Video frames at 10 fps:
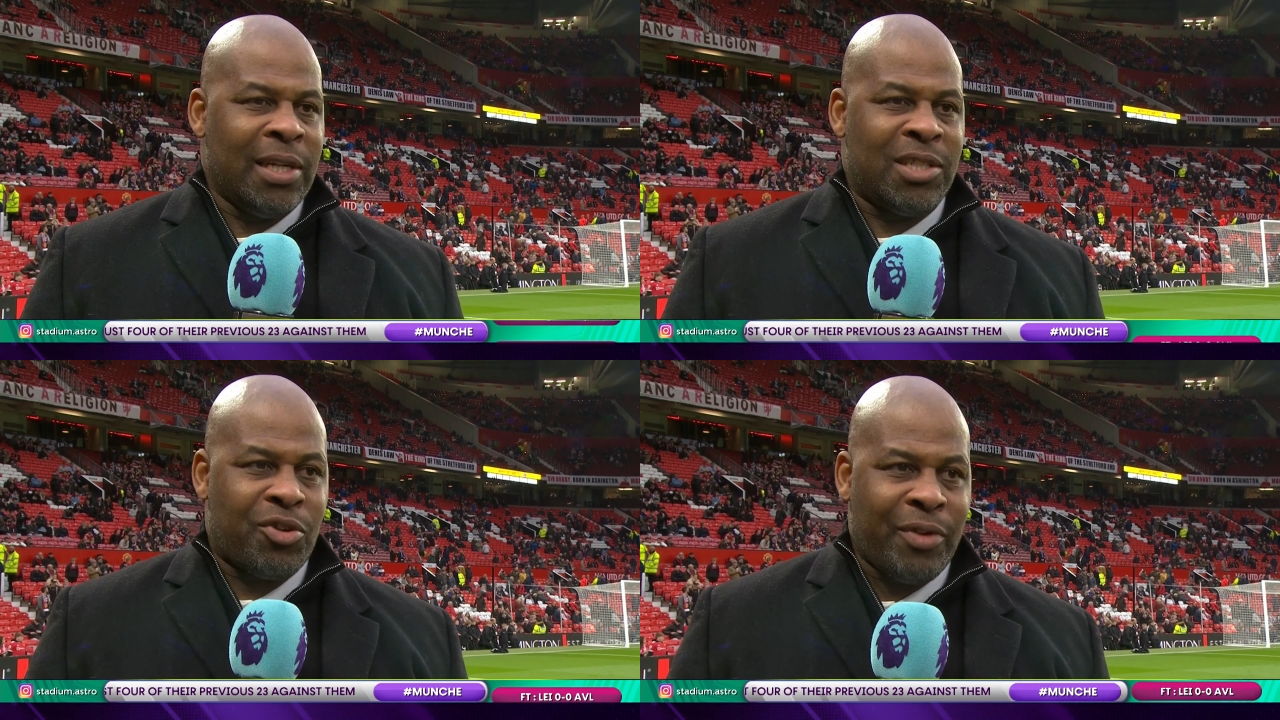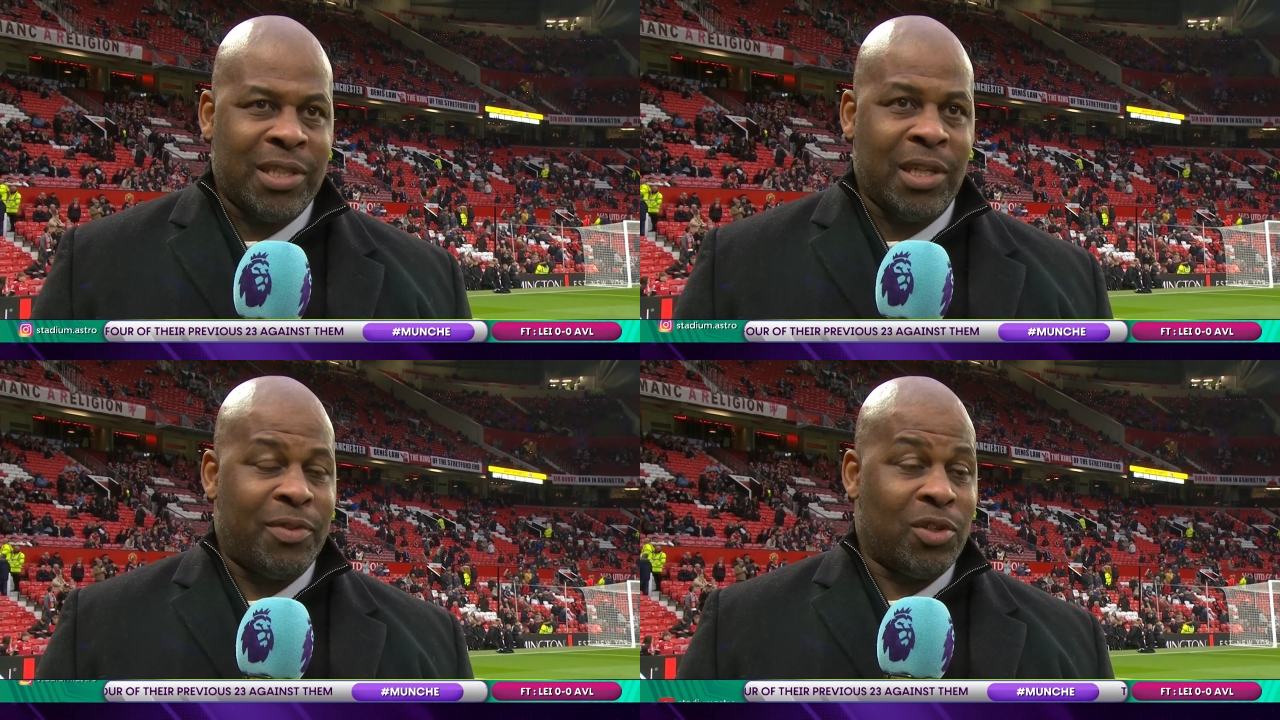He's
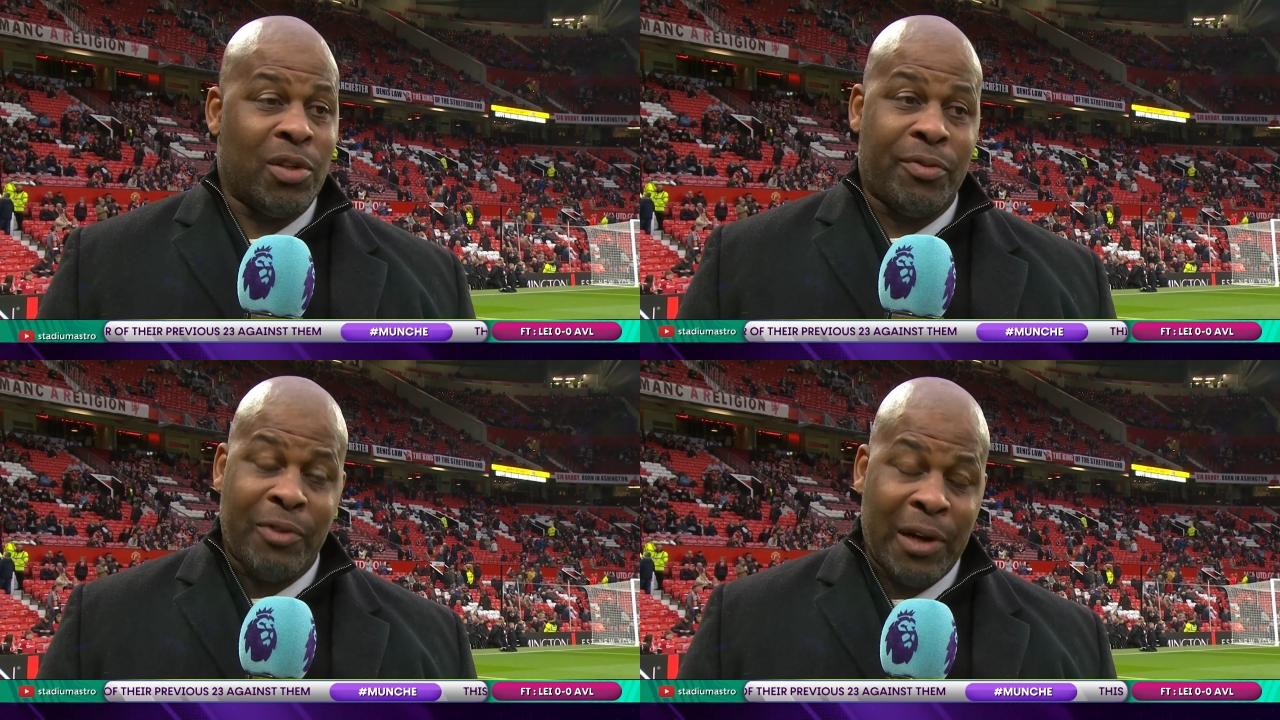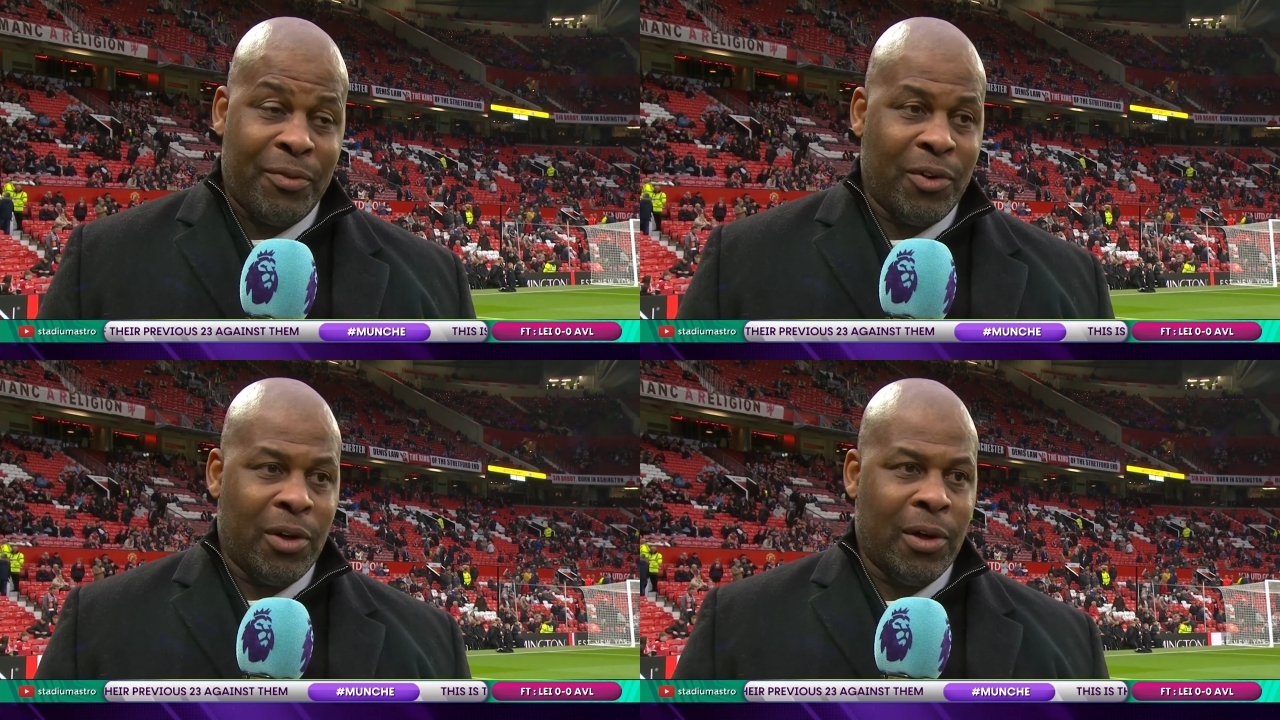aggressive. He's on the front
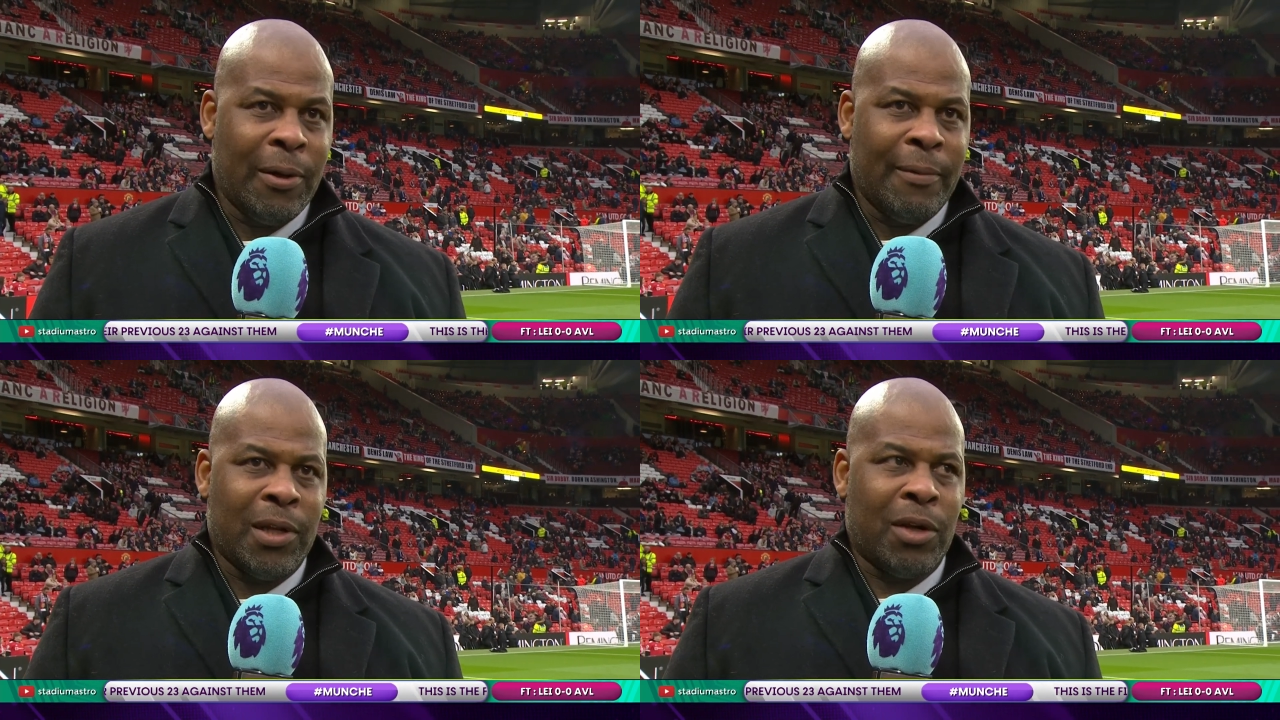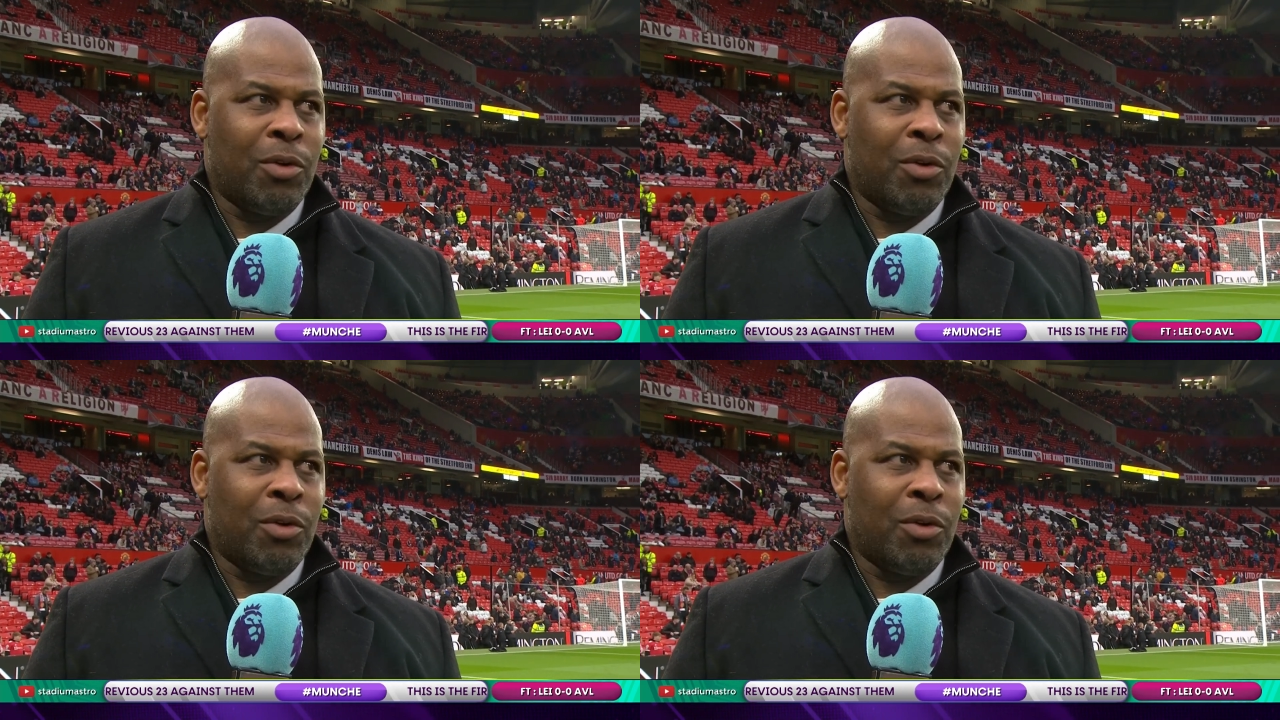foot. You know,